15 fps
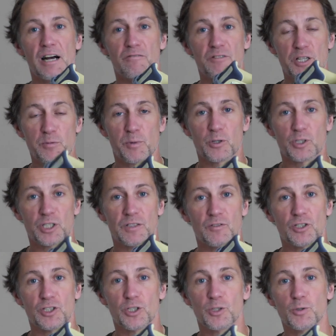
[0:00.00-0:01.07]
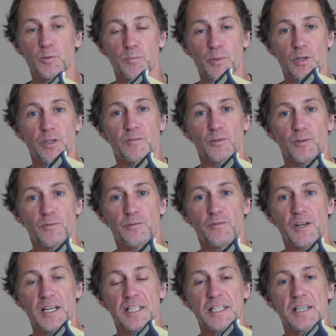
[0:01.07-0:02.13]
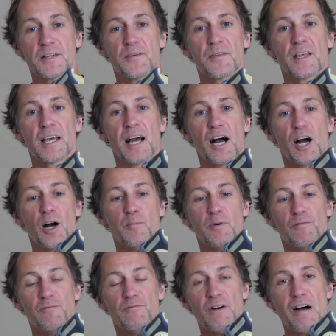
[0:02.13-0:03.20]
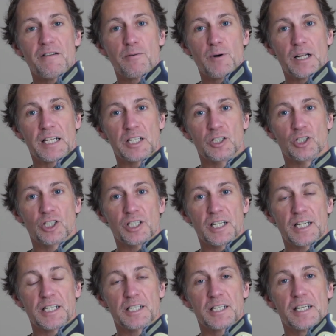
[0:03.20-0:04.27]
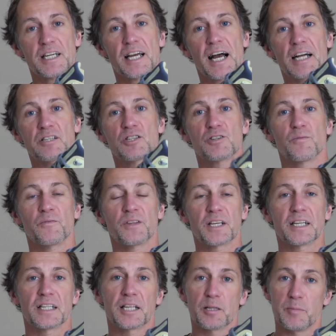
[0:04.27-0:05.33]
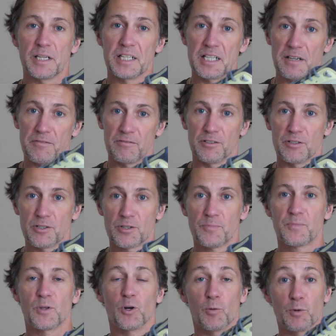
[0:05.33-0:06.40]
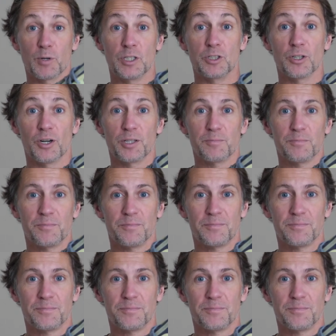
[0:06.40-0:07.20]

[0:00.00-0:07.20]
a responsive shoe, beautiful fit, very well engineered, and something a little bit different. Hope you enjoy them.